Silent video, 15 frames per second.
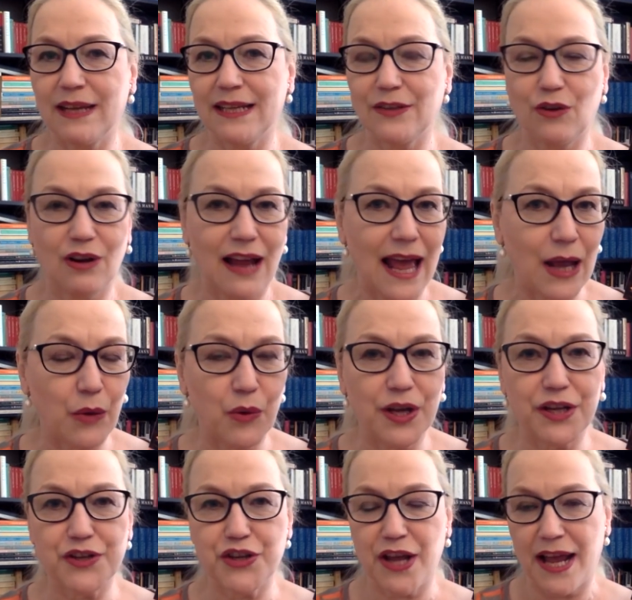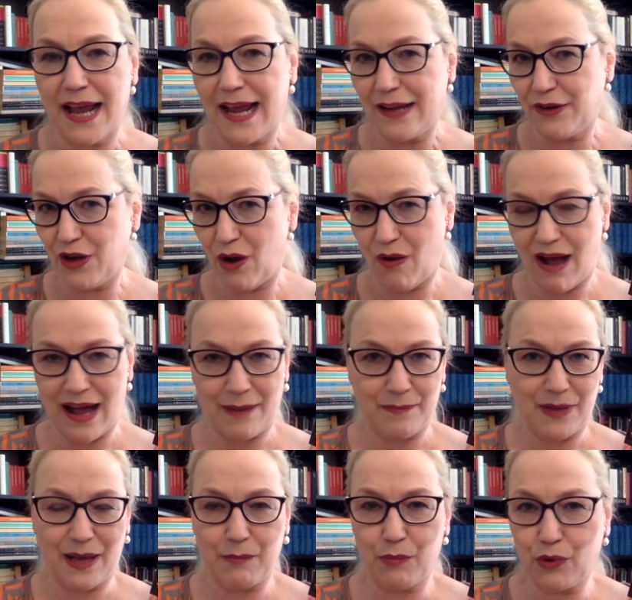in your language. You know,
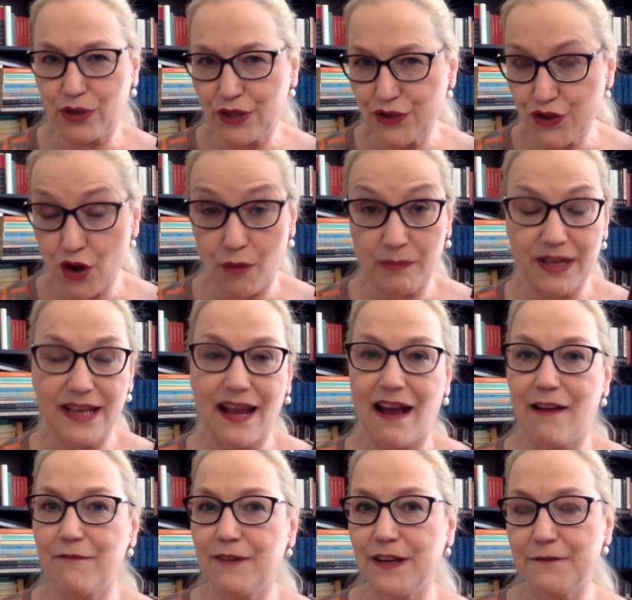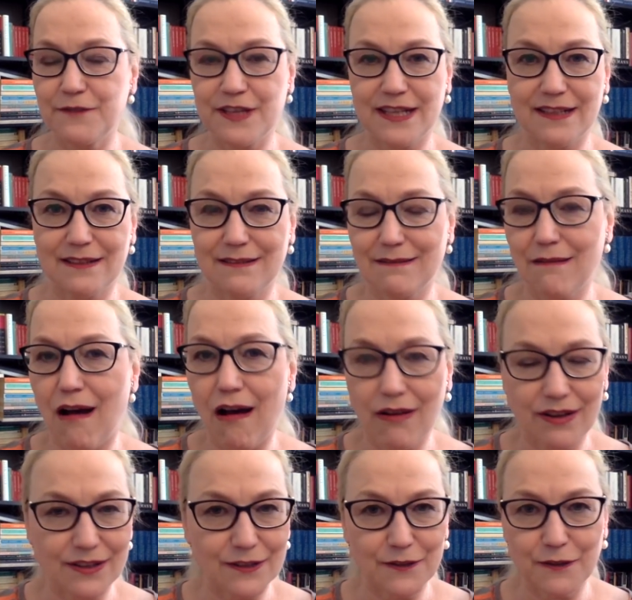I'm born in Germany, I've lived in
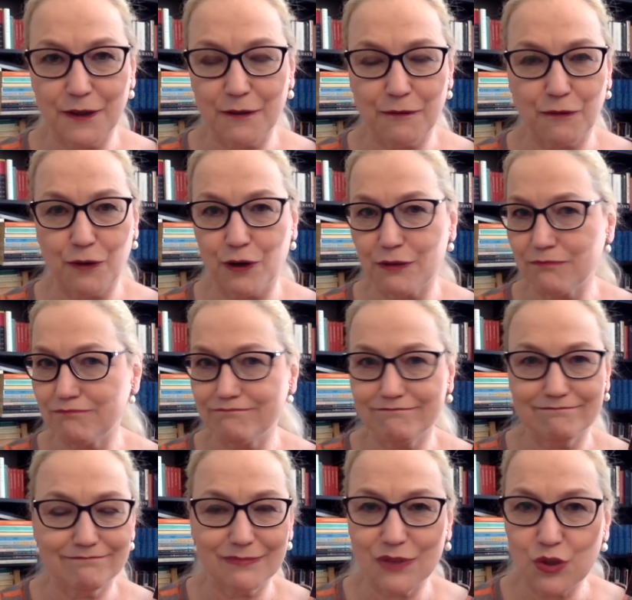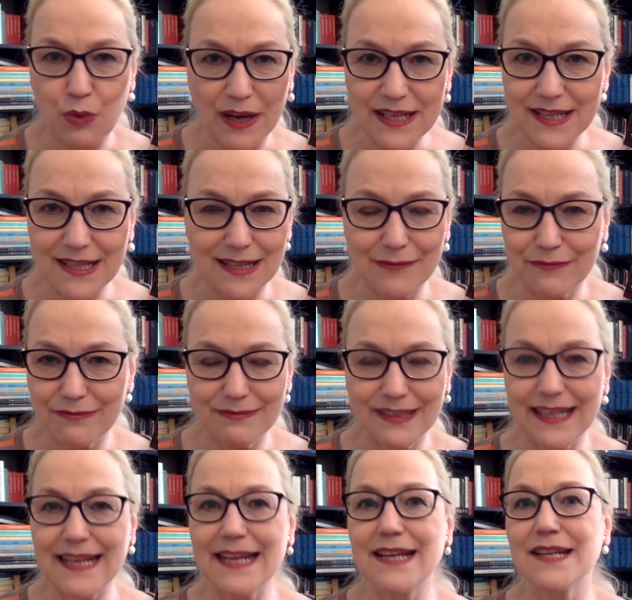Holland for 20
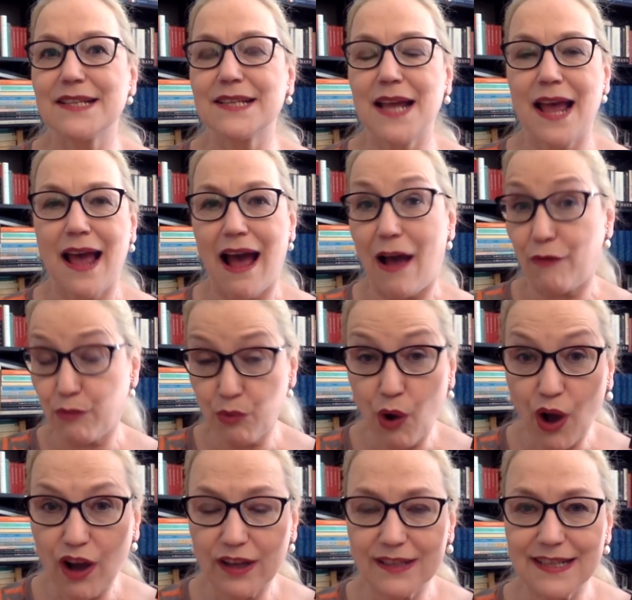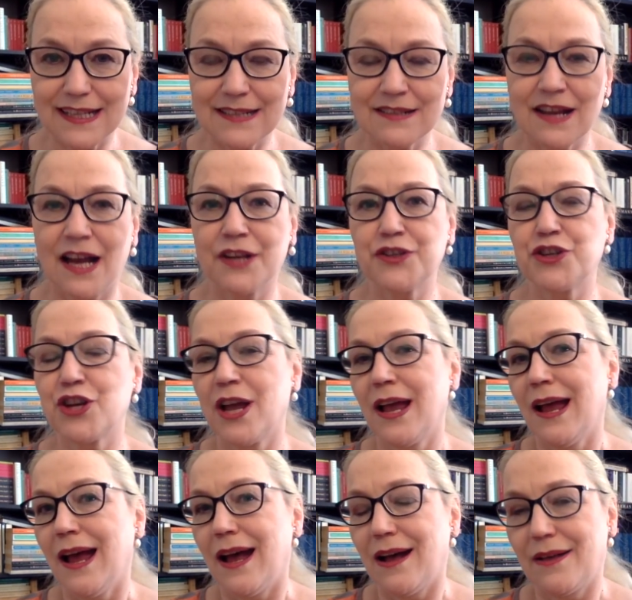years, I've worked in Dutch,
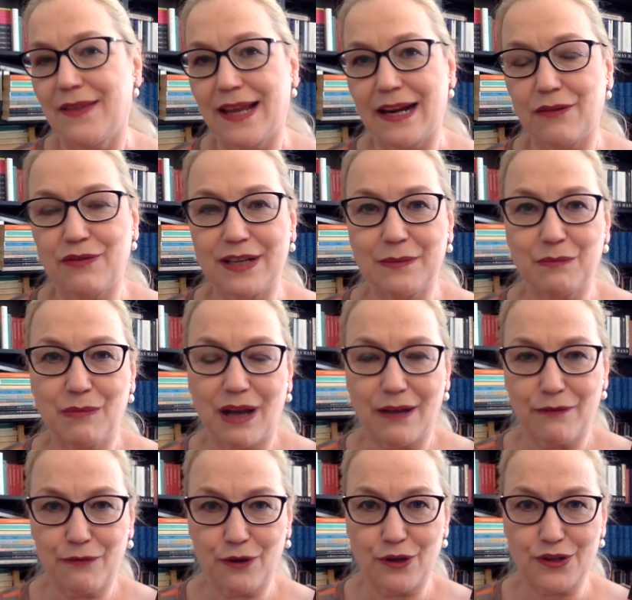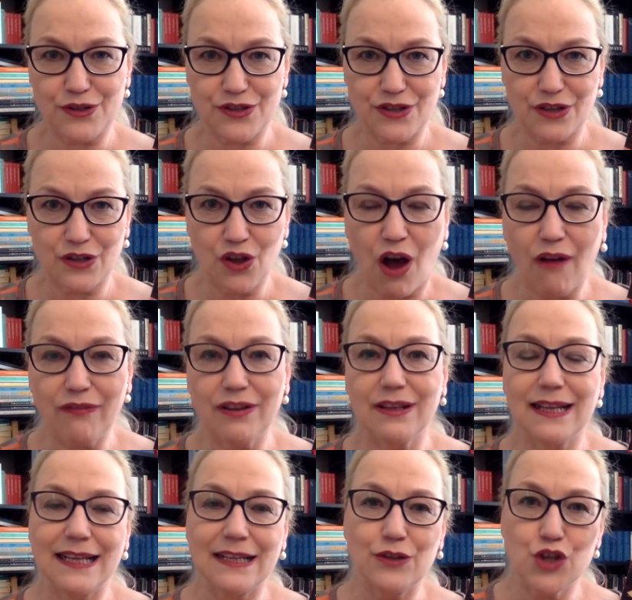then I've written my first novel
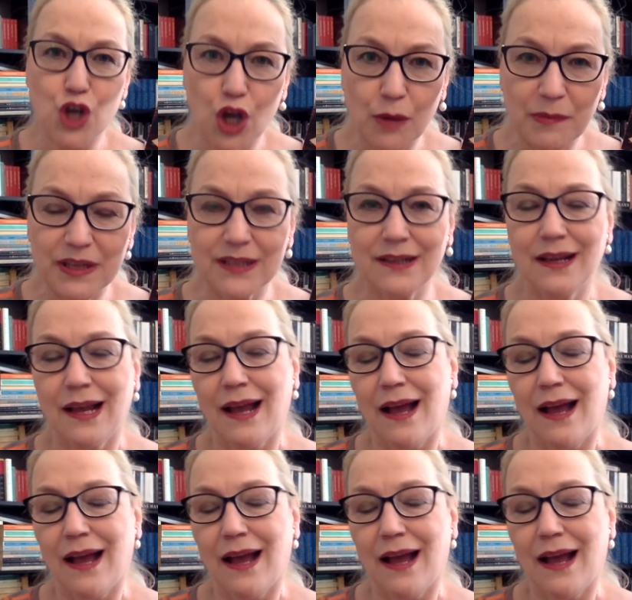in German.